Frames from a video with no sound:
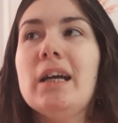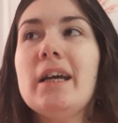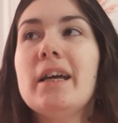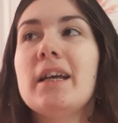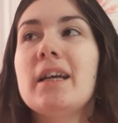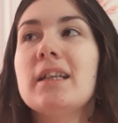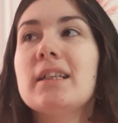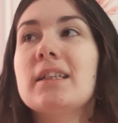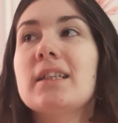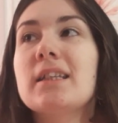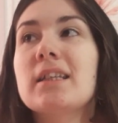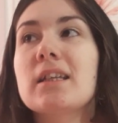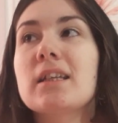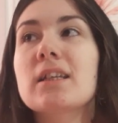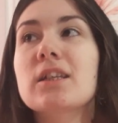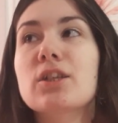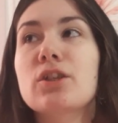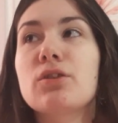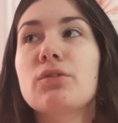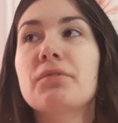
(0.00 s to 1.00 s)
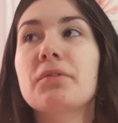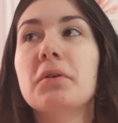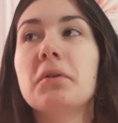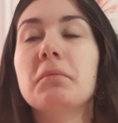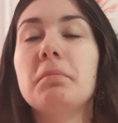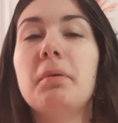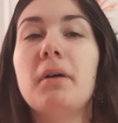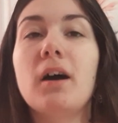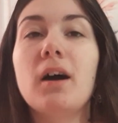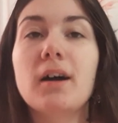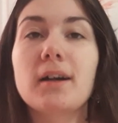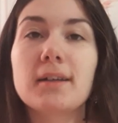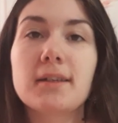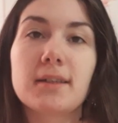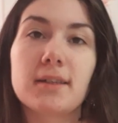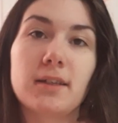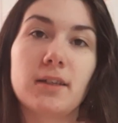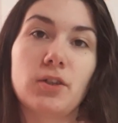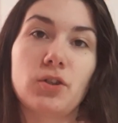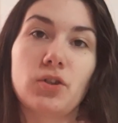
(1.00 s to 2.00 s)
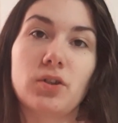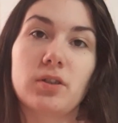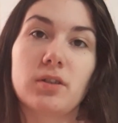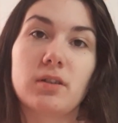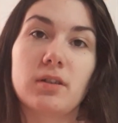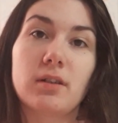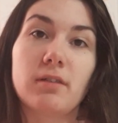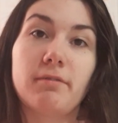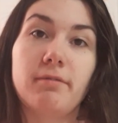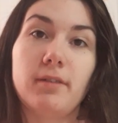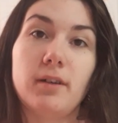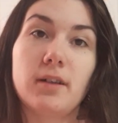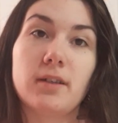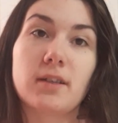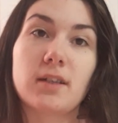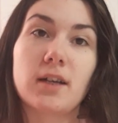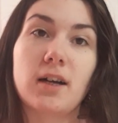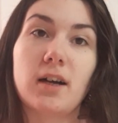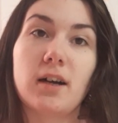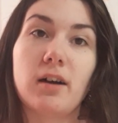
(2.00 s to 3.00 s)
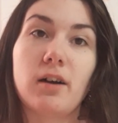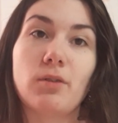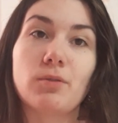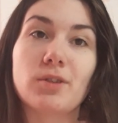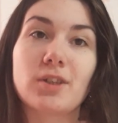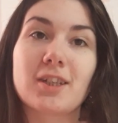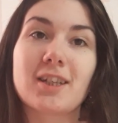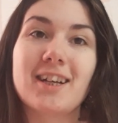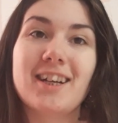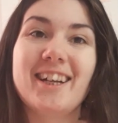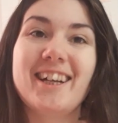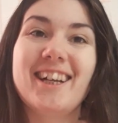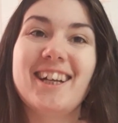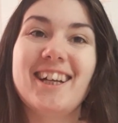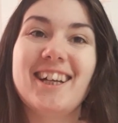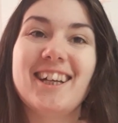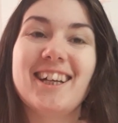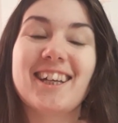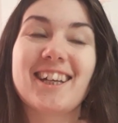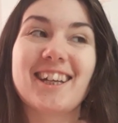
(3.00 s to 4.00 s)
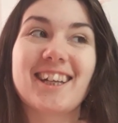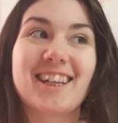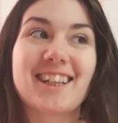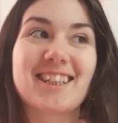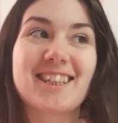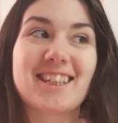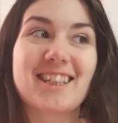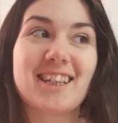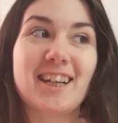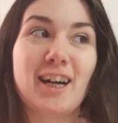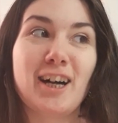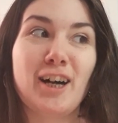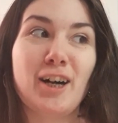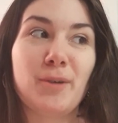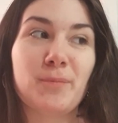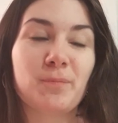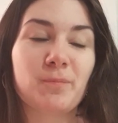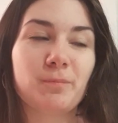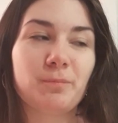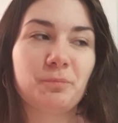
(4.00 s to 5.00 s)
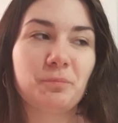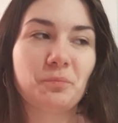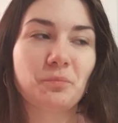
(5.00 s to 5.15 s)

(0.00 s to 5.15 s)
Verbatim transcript: and since you've got Pisces first house, it's um,